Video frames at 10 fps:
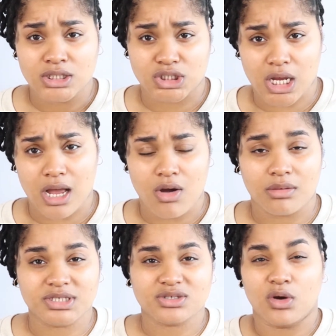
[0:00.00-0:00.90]
Chicago.
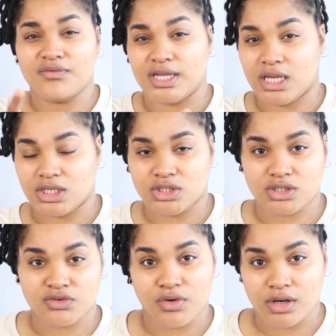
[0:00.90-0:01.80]
I'm just on vacation
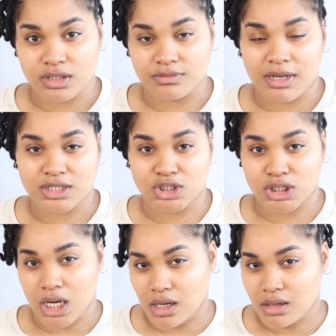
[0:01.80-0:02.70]
as far as my
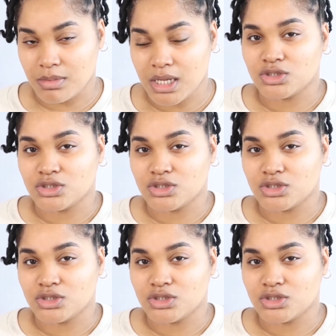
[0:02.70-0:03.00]
job.